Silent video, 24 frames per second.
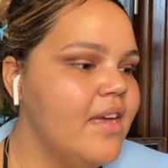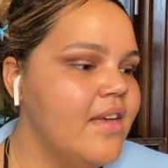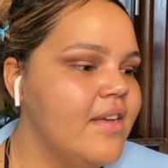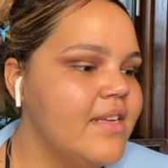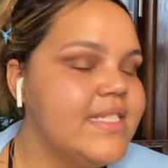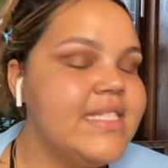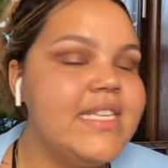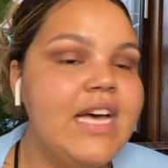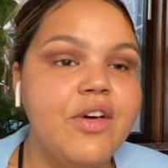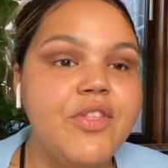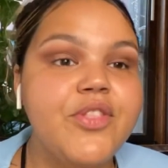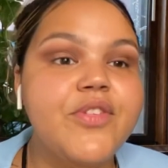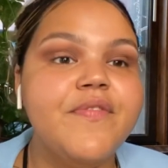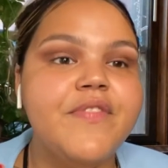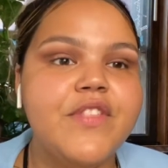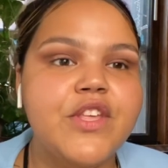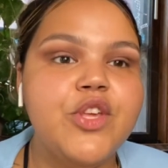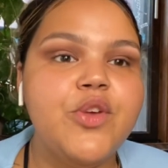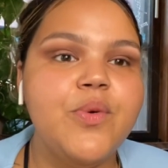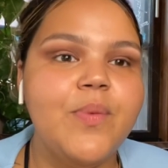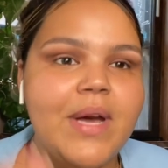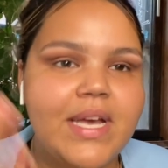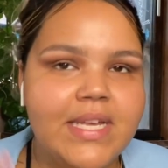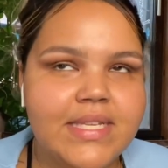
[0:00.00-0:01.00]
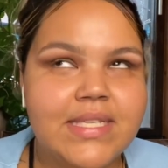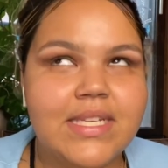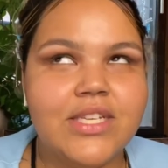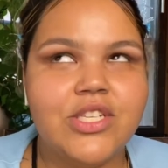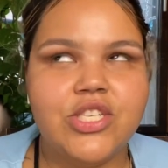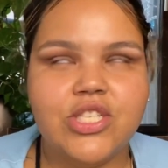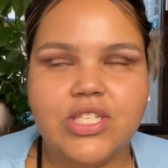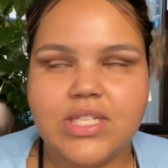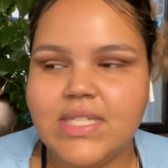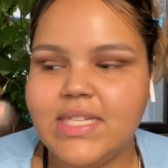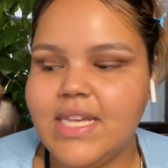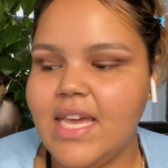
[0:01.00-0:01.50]
south of the US I
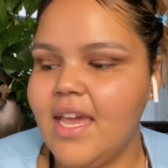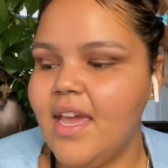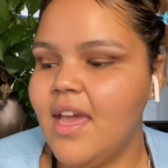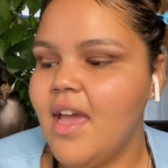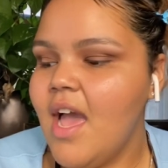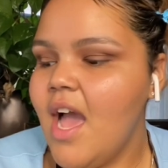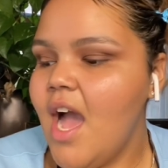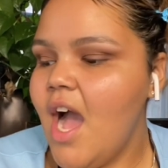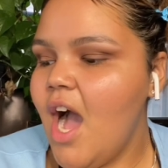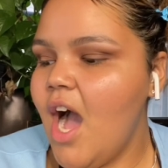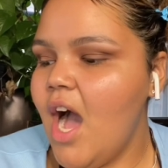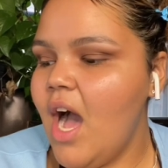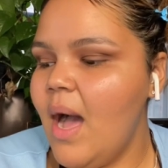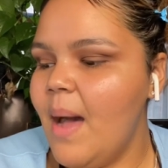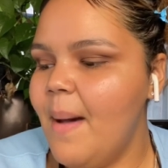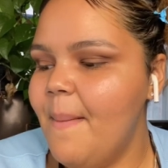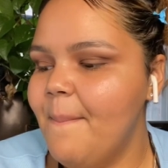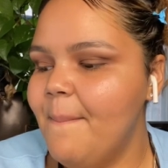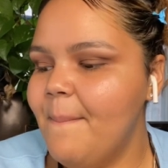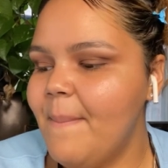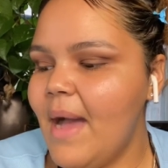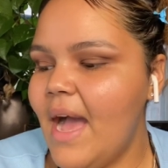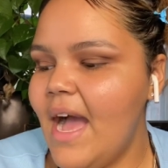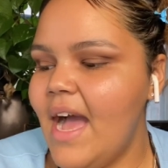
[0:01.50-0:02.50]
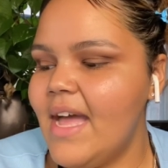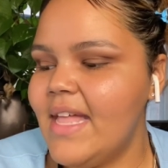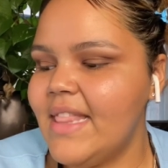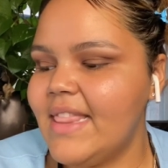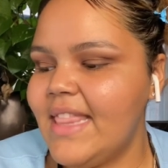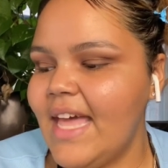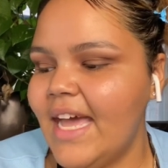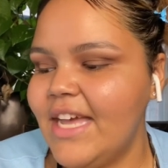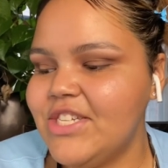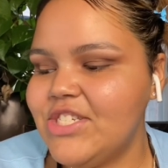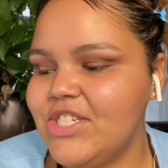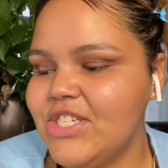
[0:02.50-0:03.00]
should say,
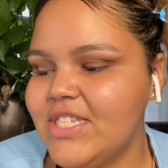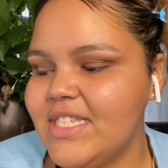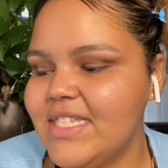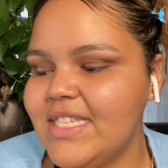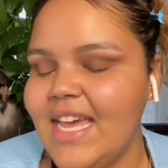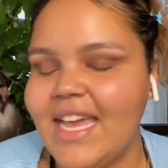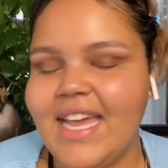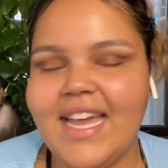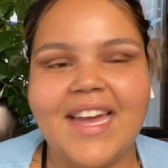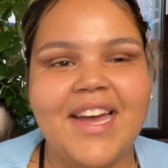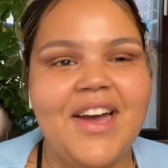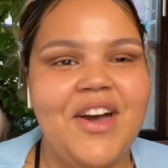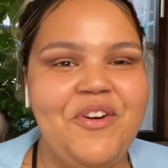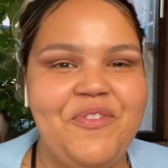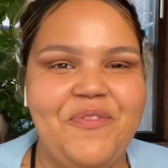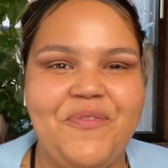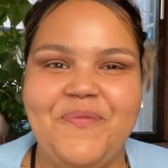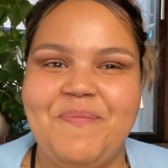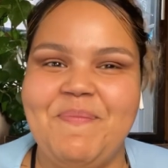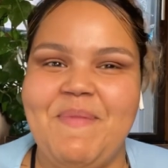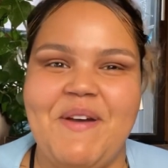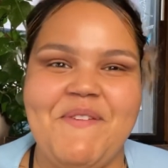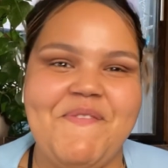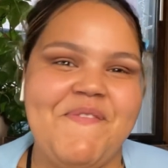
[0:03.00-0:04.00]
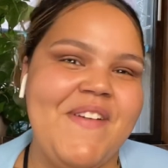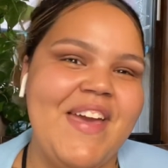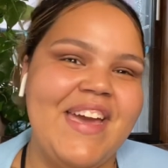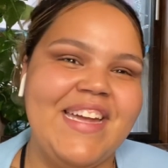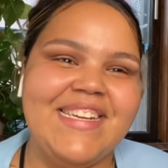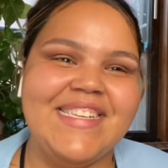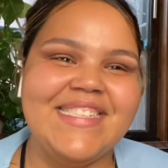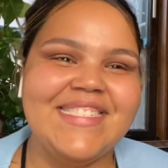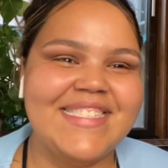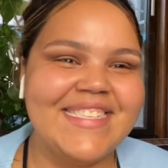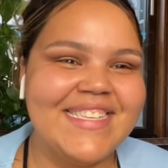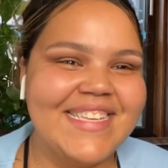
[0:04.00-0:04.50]
that's just like my
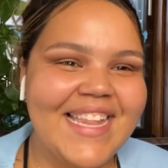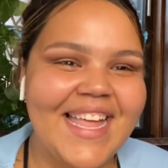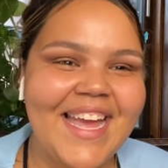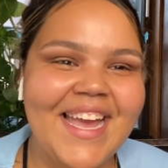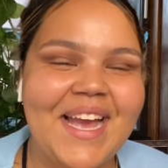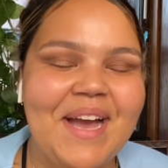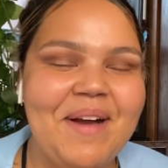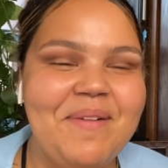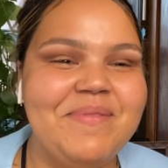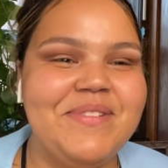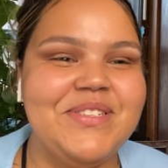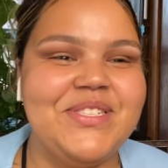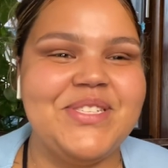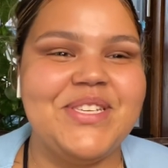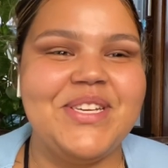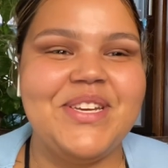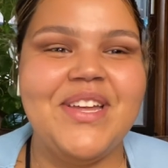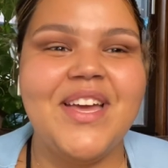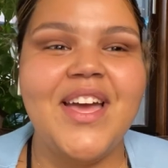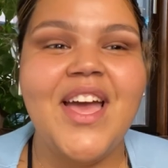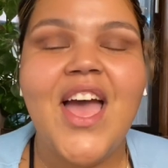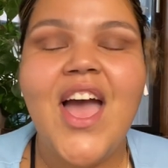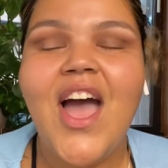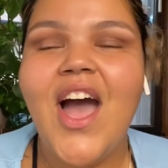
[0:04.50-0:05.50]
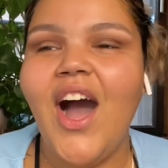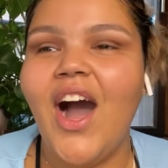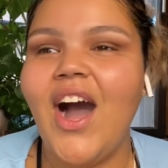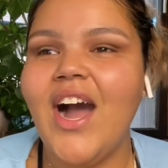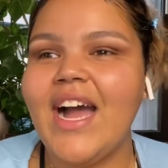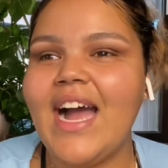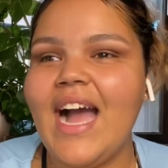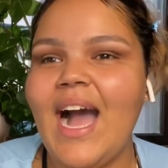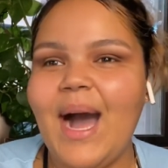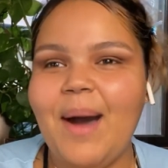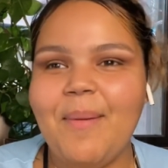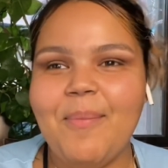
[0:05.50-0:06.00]
fantasy. Like I'm just gonna, a
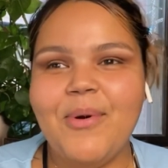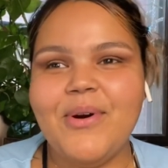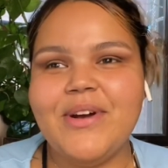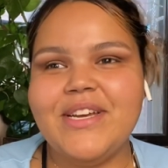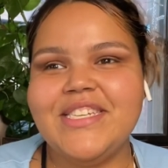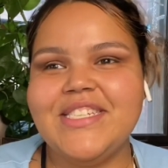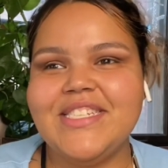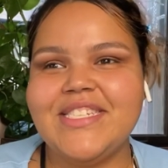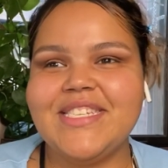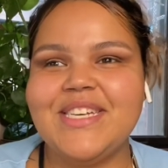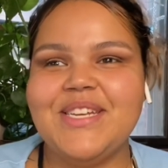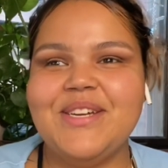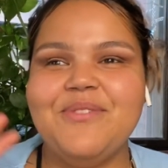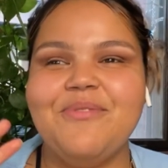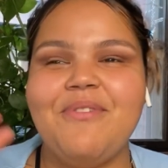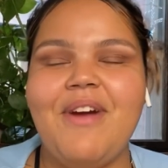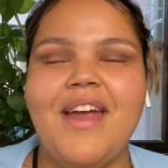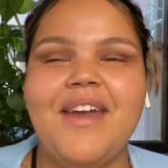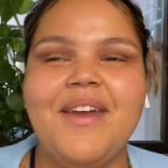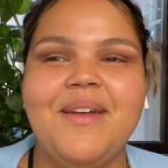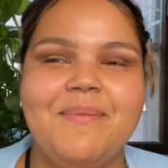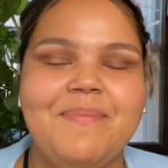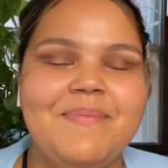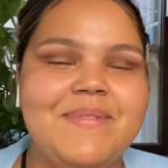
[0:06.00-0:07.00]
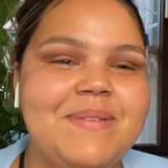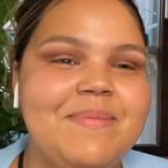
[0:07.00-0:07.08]
cowboy is just gonna ride up to